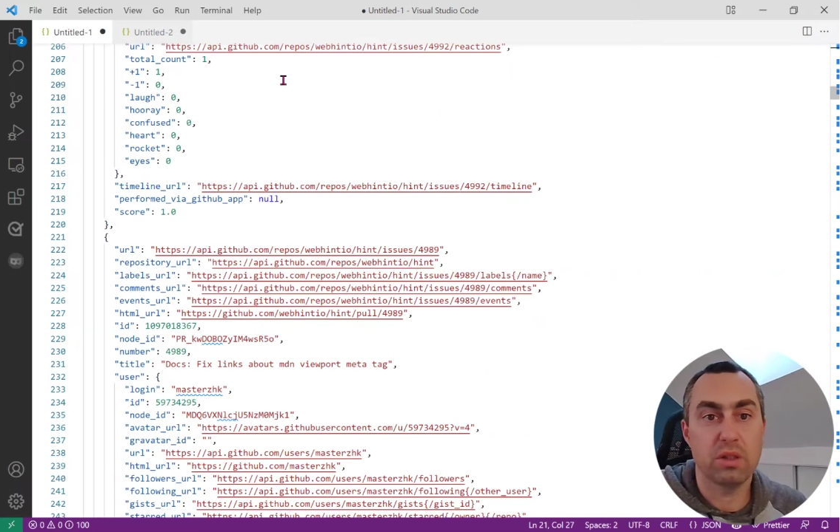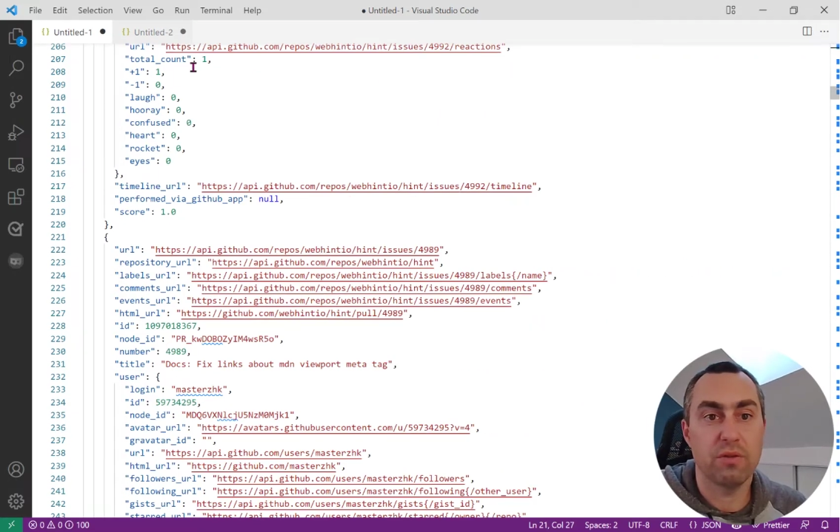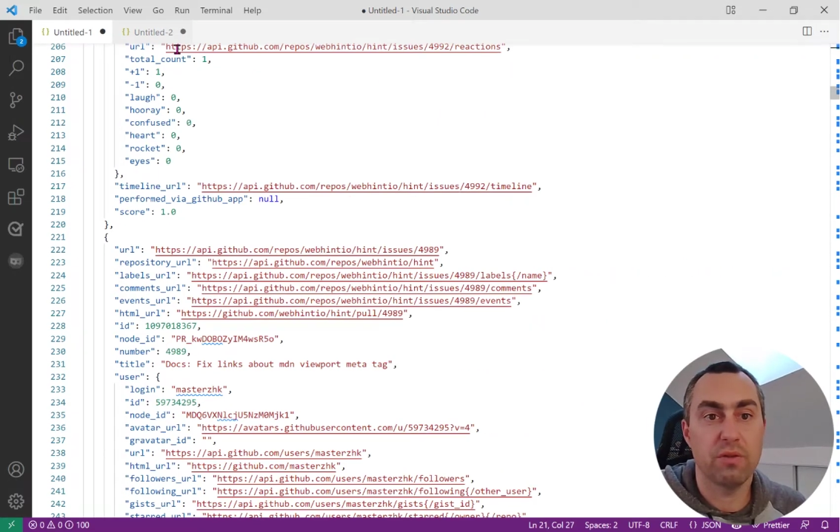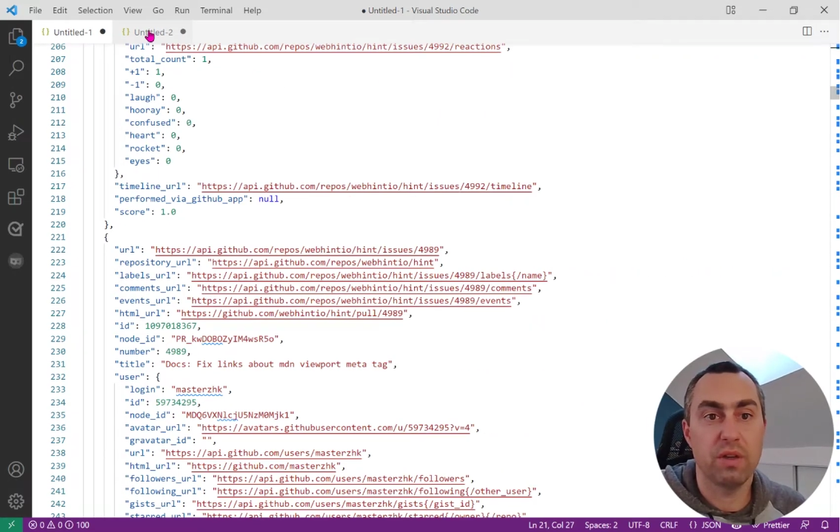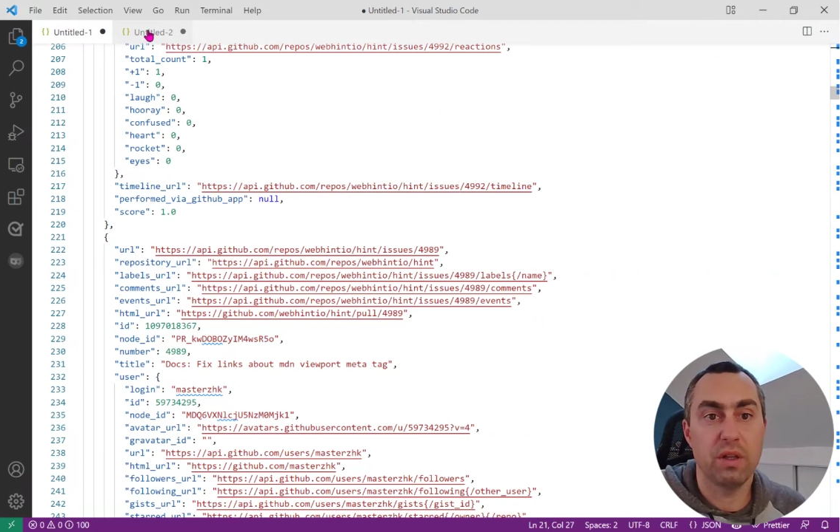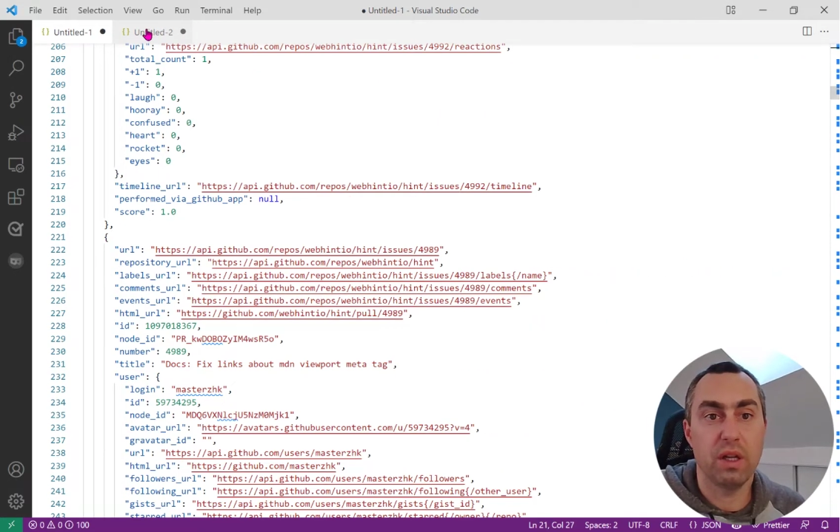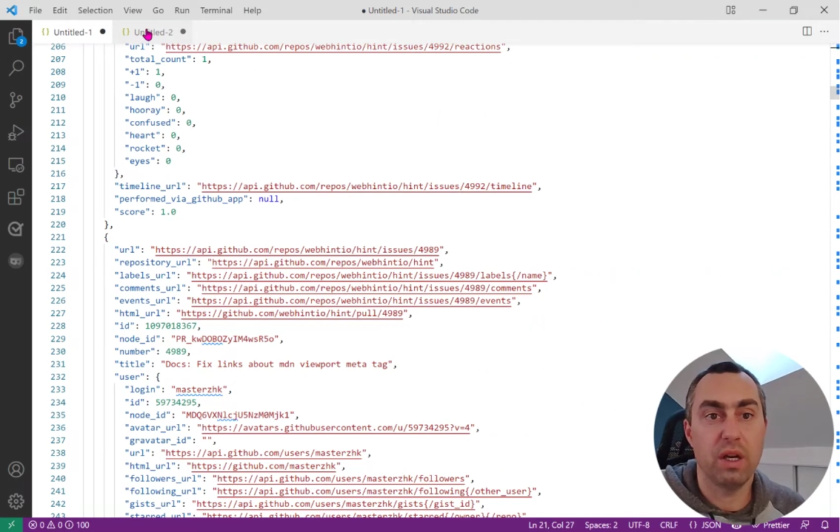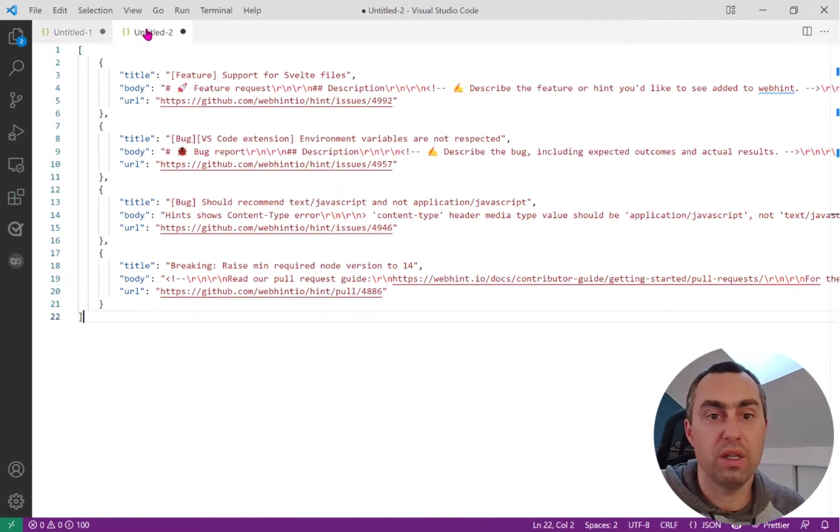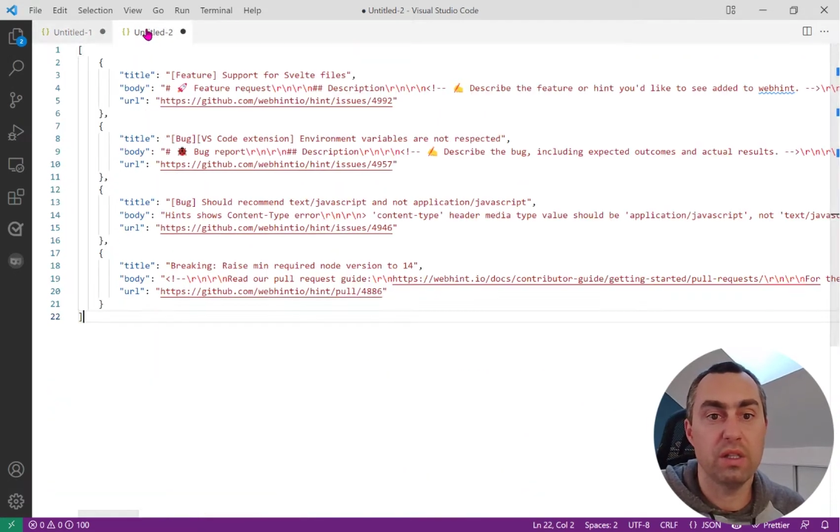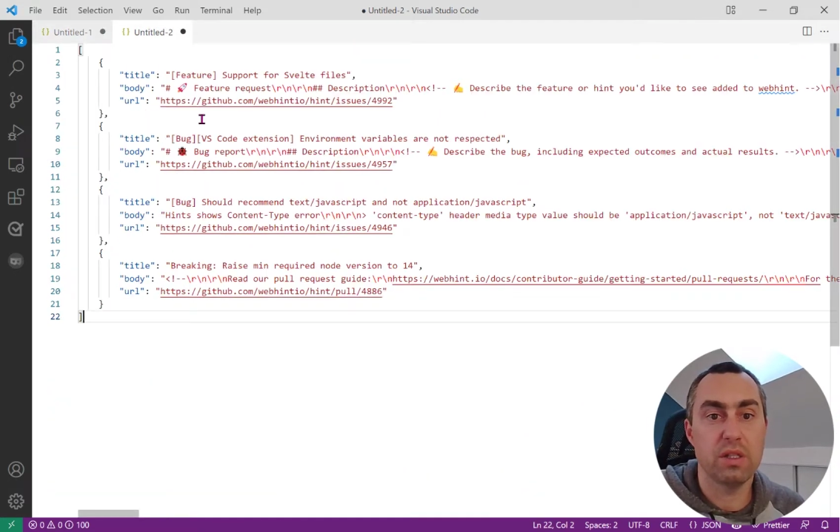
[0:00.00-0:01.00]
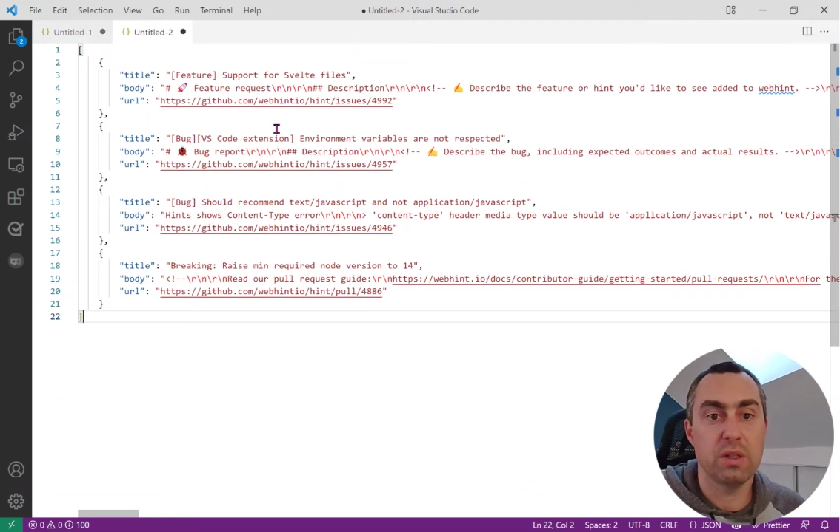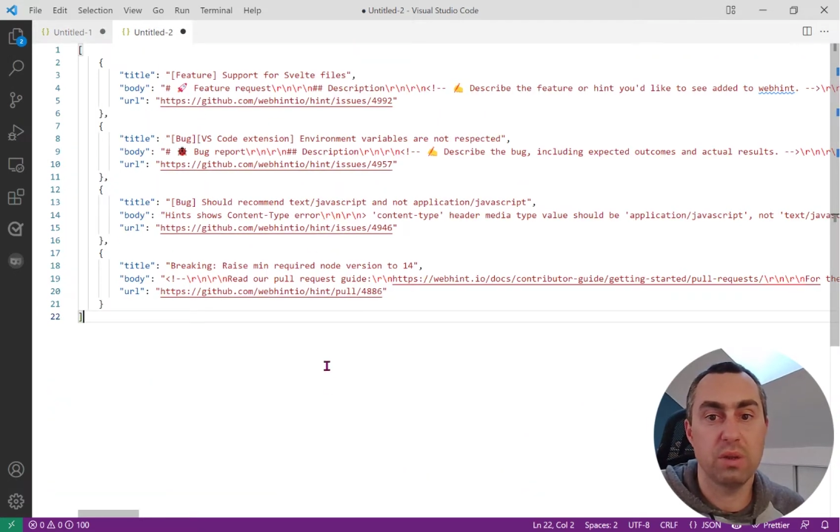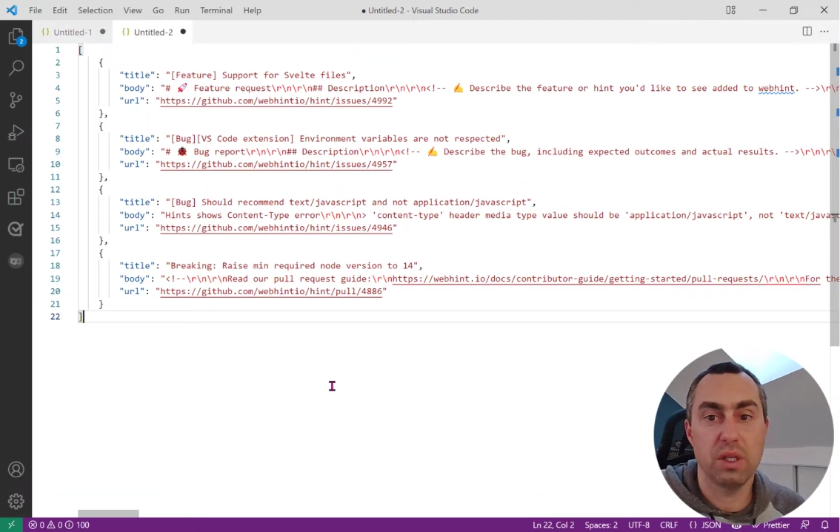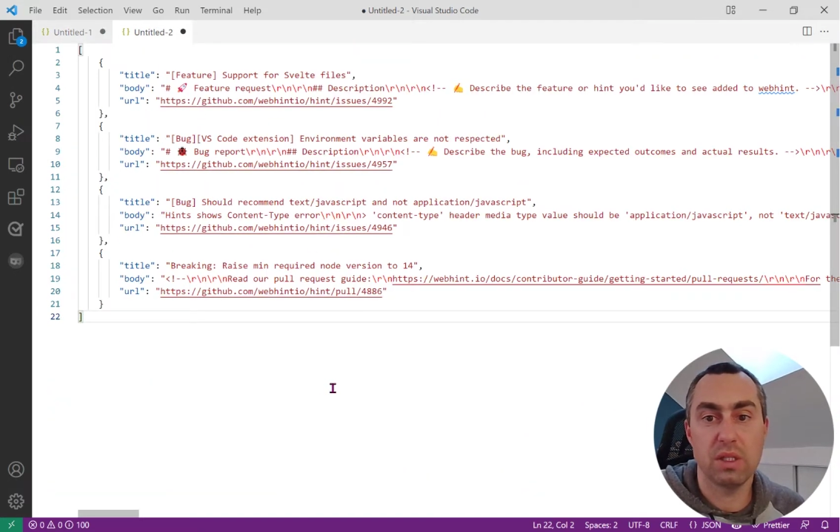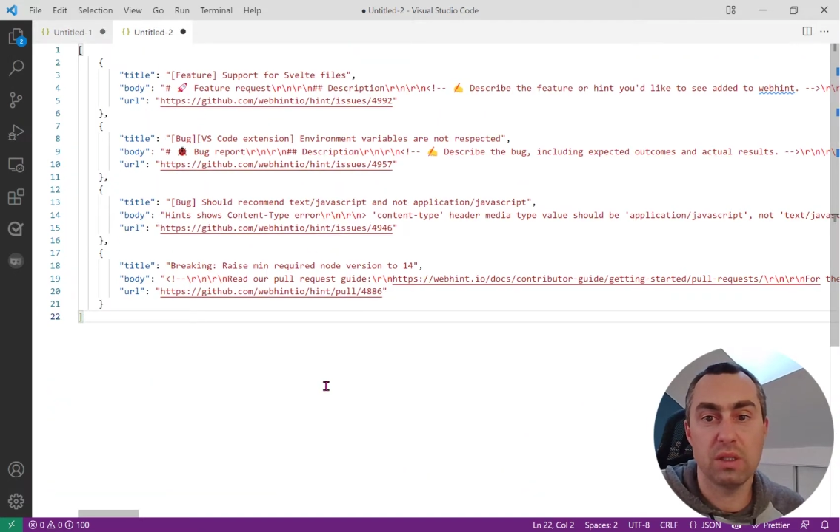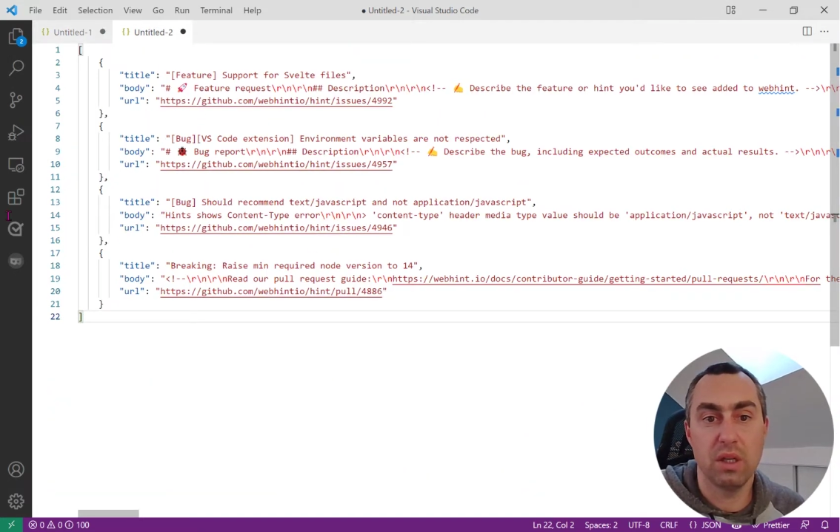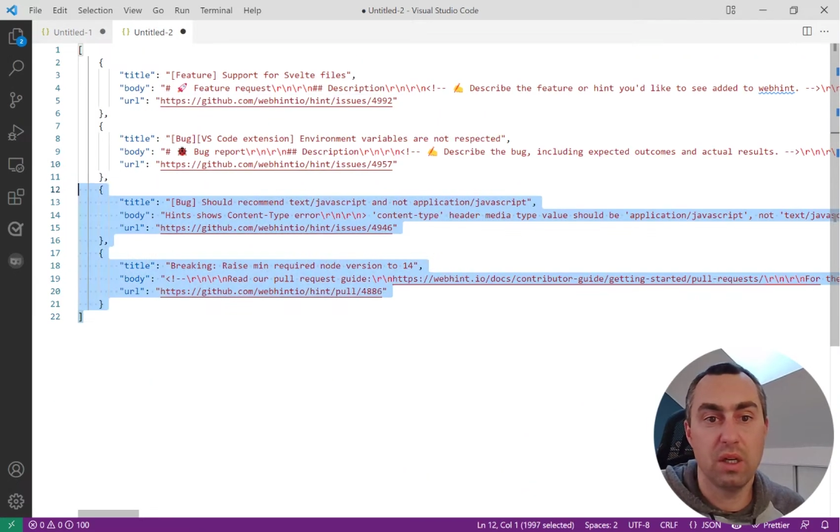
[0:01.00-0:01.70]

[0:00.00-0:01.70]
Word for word: of lines to this